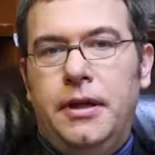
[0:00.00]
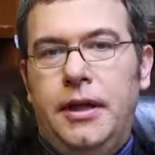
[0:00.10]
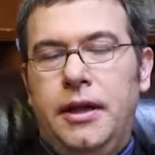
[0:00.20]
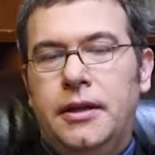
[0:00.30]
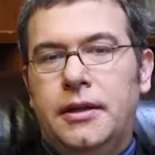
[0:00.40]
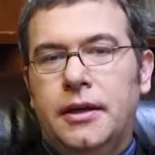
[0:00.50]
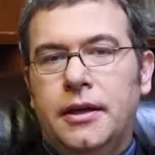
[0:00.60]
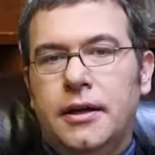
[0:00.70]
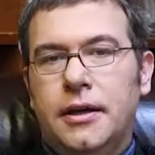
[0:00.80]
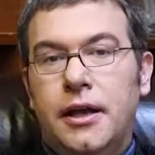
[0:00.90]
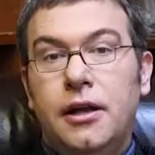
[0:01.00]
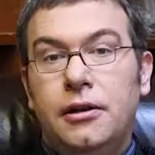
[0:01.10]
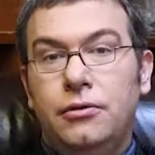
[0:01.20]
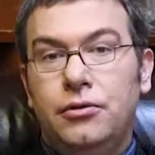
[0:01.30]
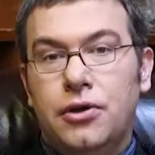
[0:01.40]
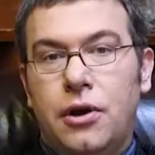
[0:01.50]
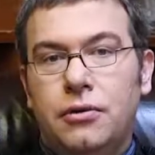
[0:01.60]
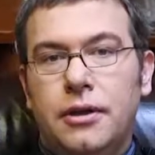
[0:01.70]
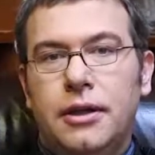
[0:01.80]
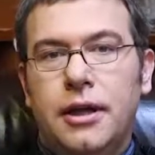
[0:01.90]
It includes
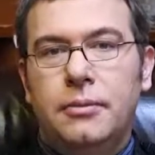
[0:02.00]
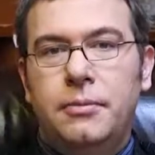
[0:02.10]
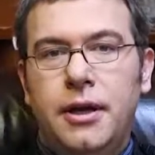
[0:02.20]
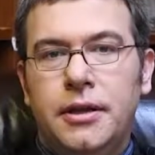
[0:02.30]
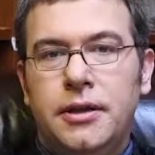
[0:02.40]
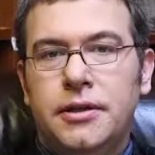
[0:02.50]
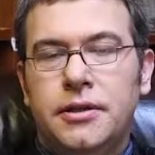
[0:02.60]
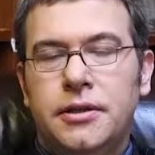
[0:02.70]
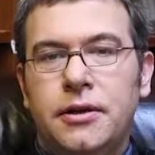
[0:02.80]
all the liabilities,